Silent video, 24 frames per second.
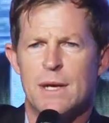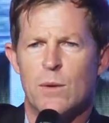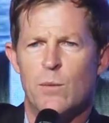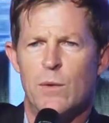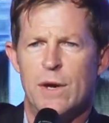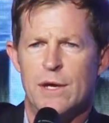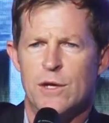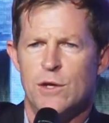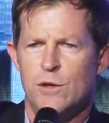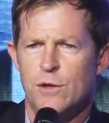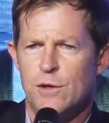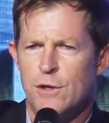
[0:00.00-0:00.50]

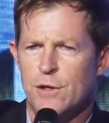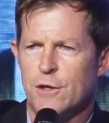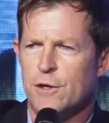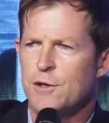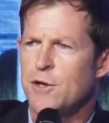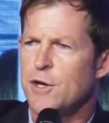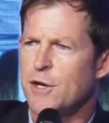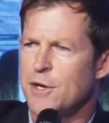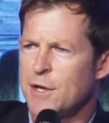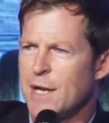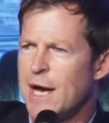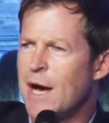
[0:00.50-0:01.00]
where
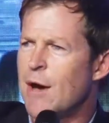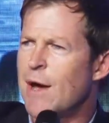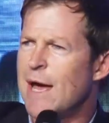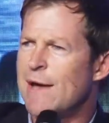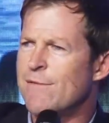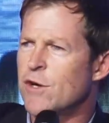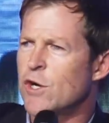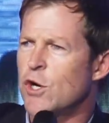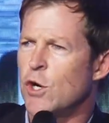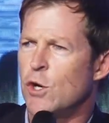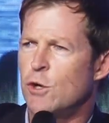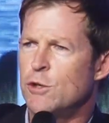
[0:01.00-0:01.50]
you can now
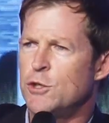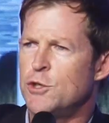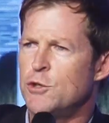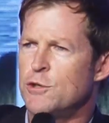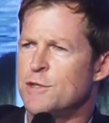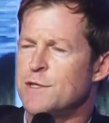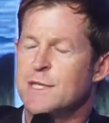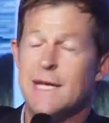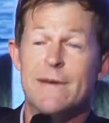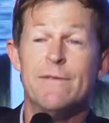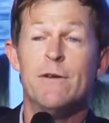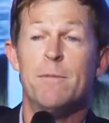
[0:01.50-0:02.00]
have a coach
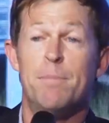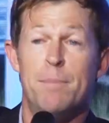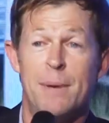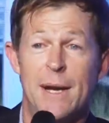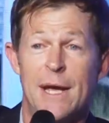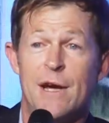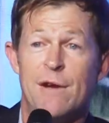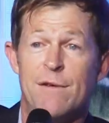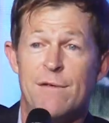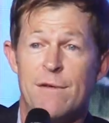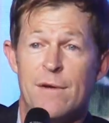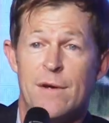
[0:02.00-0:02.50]
who's never
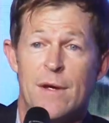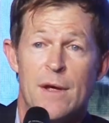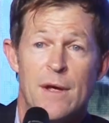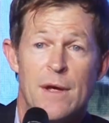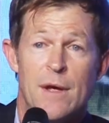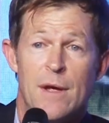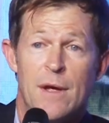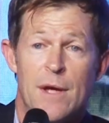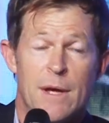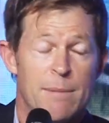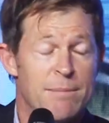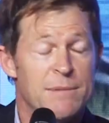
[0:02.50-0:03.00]
played
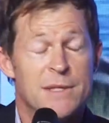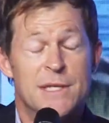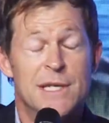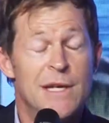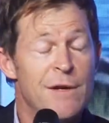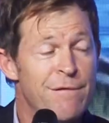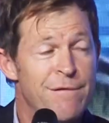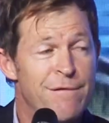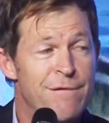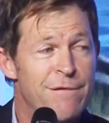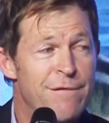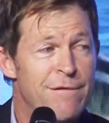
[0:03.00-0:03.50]

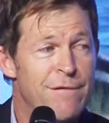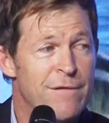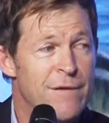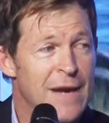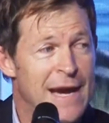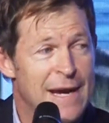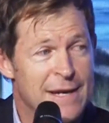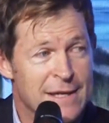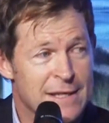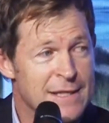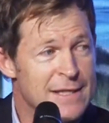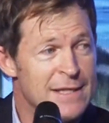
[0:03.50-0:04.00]
himself
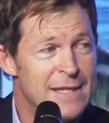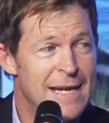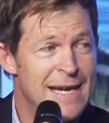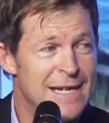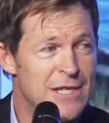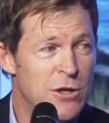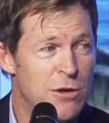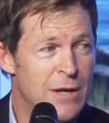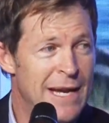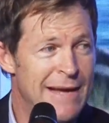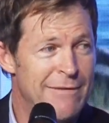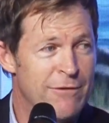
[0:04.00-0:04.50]
at
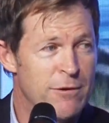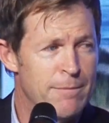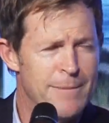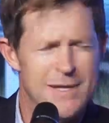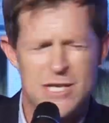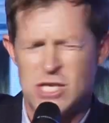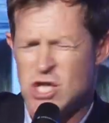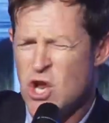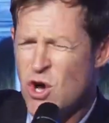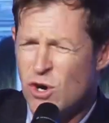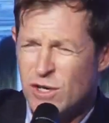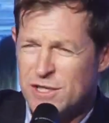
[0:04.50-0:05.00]
international level, but
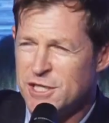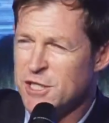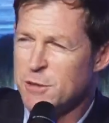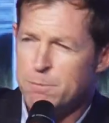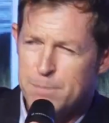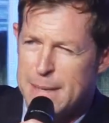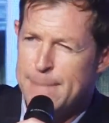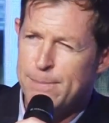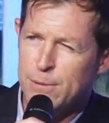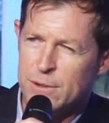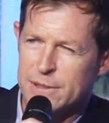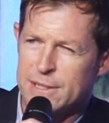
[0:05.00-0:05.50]
as long as his
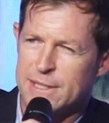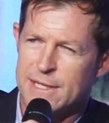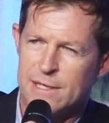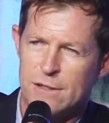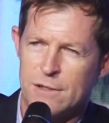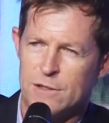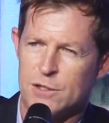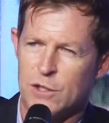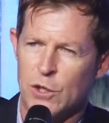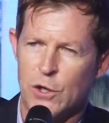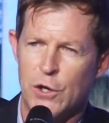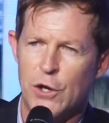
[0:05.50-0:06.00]
people
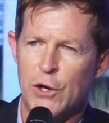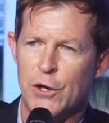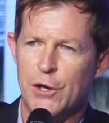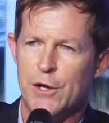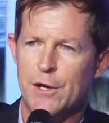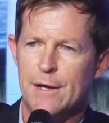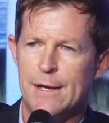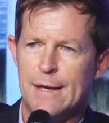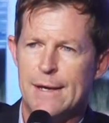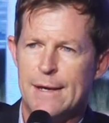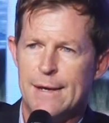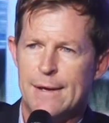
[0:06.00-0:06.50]
skills are good,
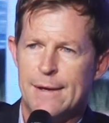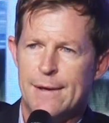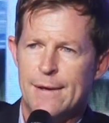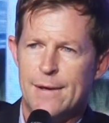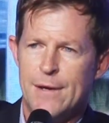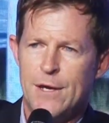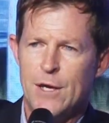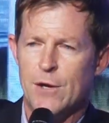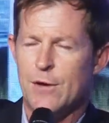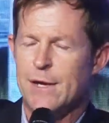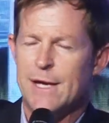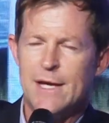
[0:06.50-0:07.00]

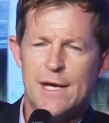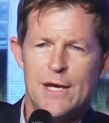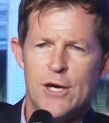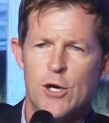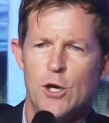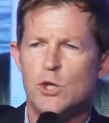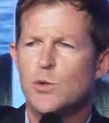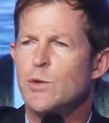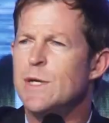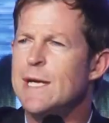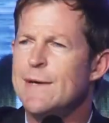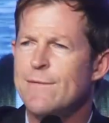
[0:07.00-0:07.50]
he can
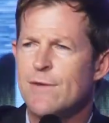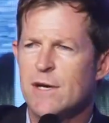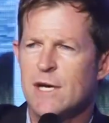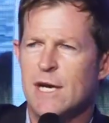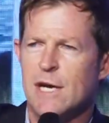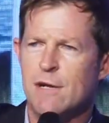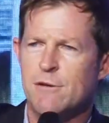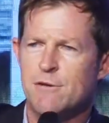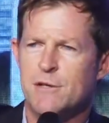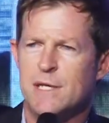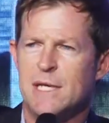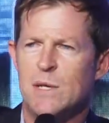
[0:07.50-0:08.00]
coach whatever
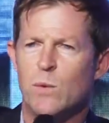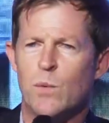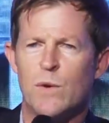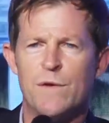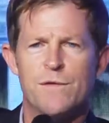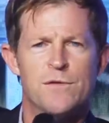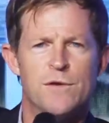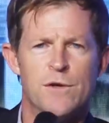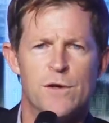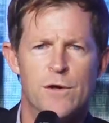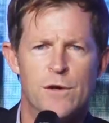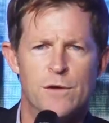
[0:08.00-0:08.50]
country he
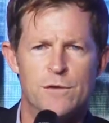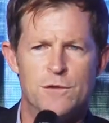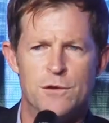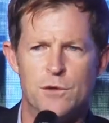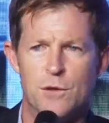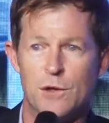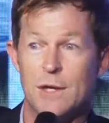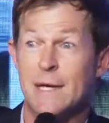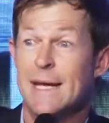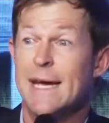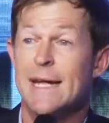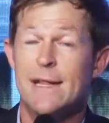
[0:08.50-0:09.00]
wants to go to. He
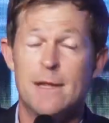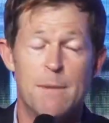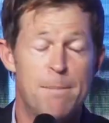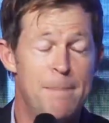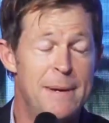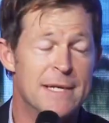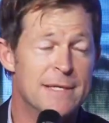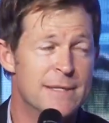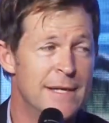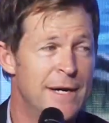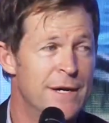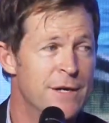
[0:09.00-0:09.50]
can get the
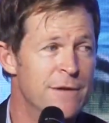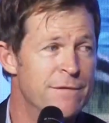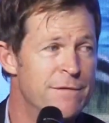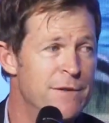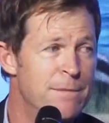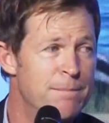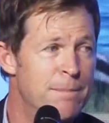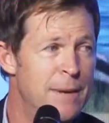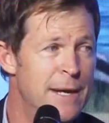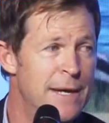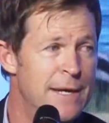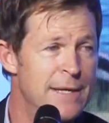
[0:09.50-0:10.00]
best out of the
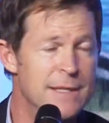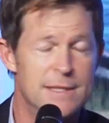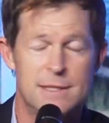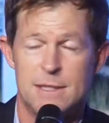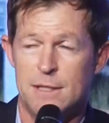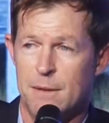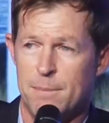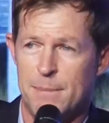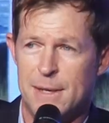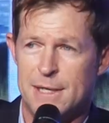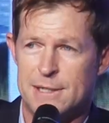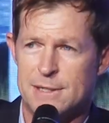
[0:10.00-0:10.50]
players
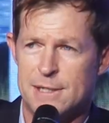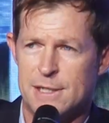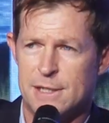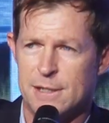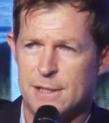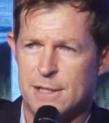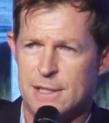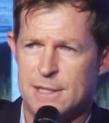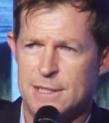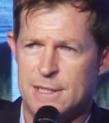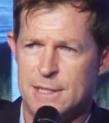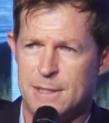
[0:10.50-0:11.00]
and the best out of
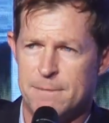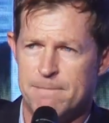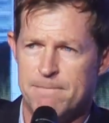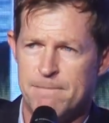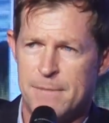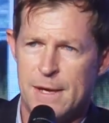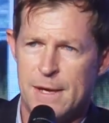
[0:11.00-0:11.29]
the team.